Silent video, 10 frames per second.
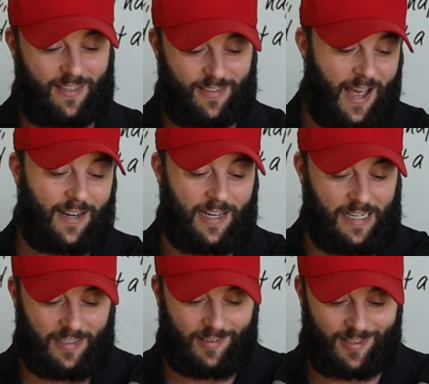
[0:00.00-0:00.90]
That
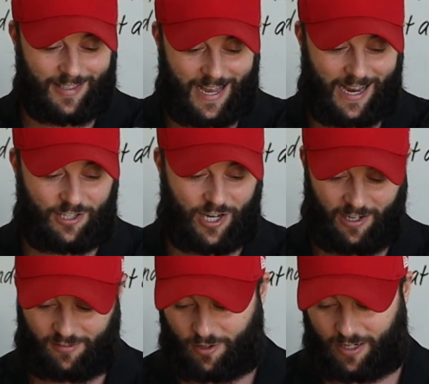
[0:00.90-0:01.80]
is the Age
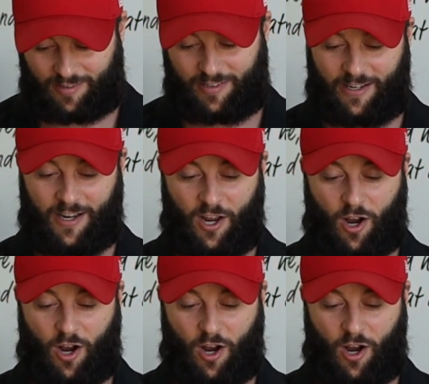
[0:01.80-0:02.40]
Hack. Like I said,